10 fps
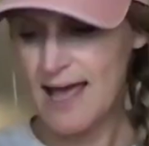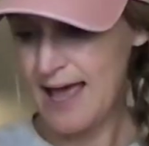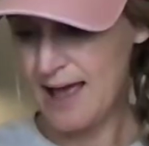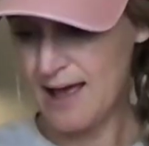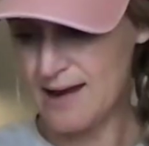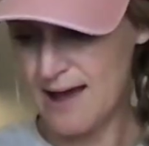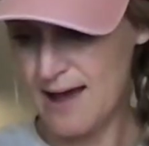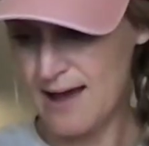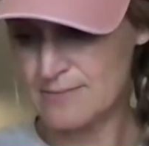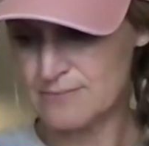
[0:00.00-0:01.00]

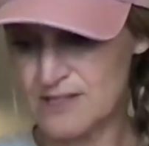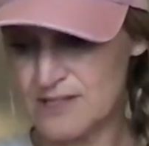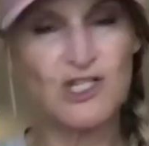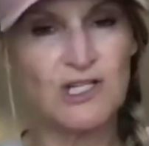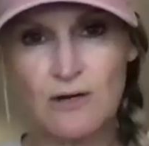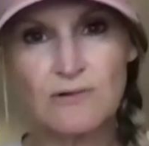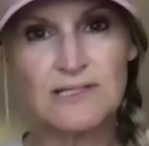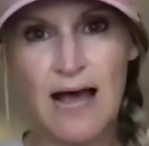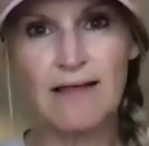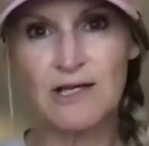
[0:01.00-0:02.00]
And she knows
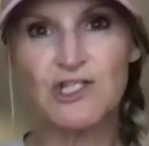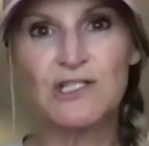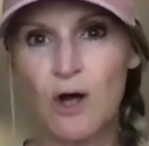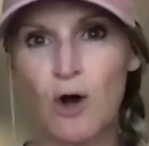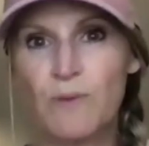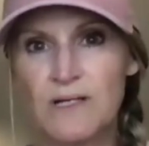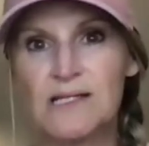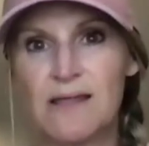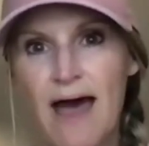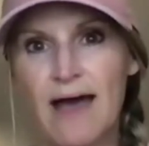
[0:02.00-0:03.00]
that, like, she's open
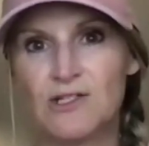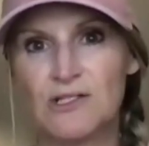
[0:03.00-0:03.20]
to that.